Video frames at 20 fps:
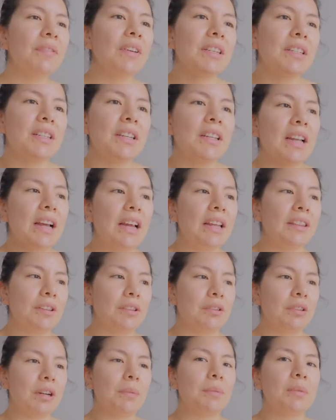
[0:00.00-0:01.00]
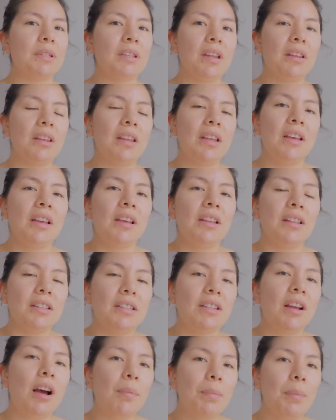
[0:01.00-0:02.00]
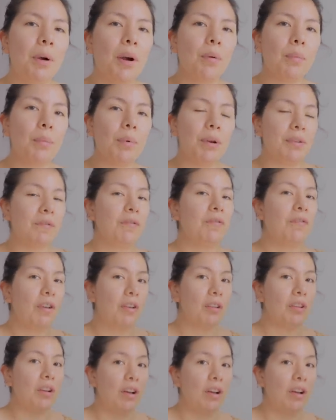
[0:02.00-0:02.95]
I did add the straps, then the top part wouldn't fall